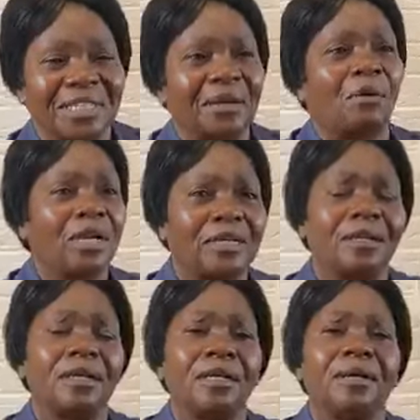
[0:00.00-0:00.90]
Is it God?
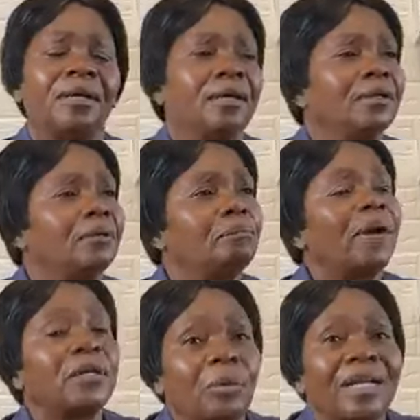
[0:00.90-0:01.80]

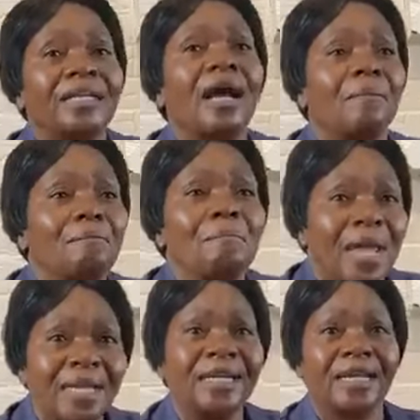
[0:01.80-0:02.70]
But what
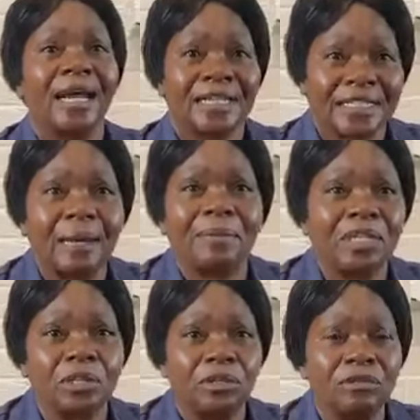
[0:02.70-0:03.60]
men can
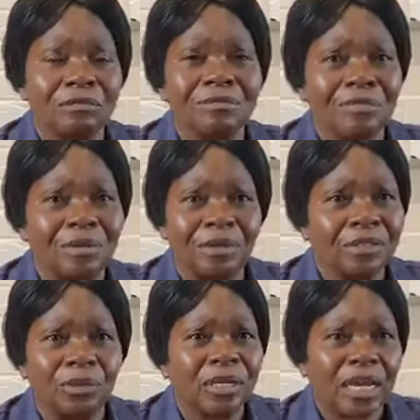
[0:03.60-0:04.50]
accept
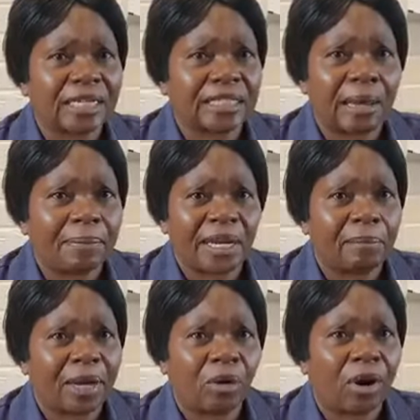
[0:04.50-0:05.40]
is not
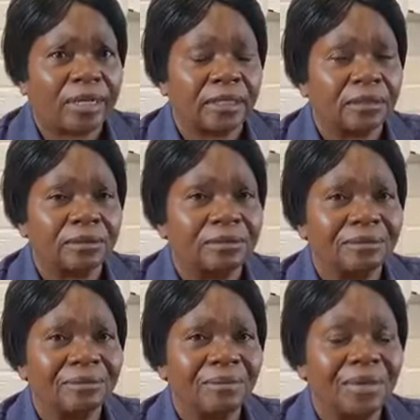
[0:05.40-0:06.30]
accepted by God.
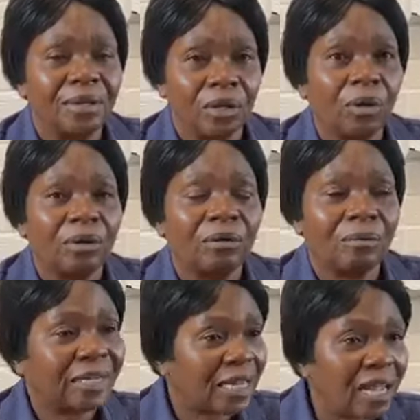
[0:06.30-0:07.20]

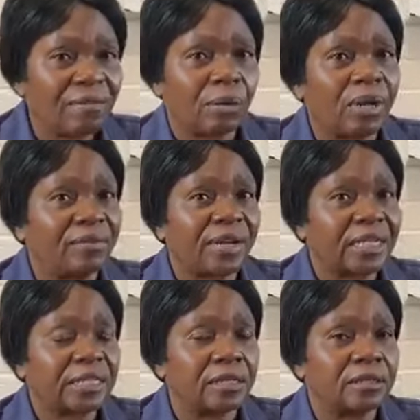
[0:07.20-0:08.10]
Whatever
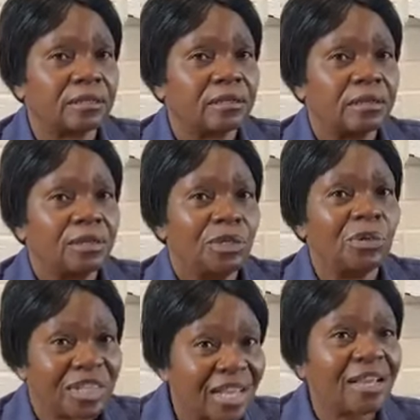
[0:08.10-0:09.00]
qualifications
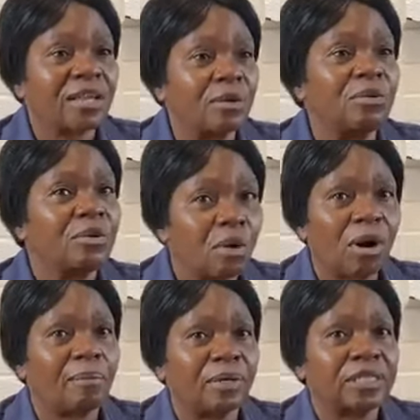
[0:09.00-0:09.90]
you think you
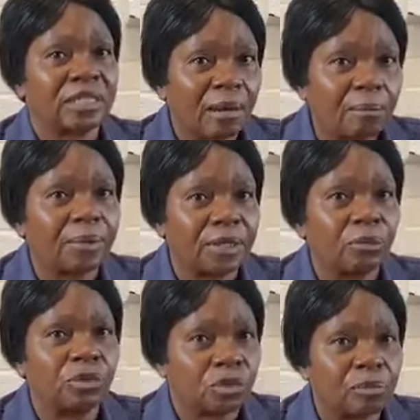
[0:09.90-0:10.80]
know about
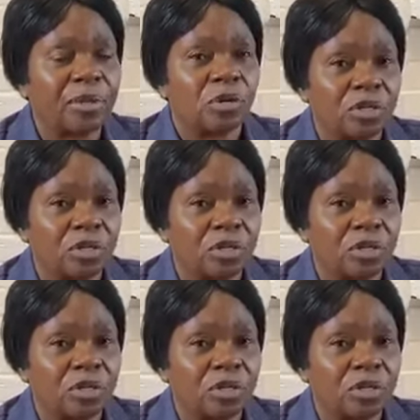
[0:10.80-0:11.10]
somebody who should be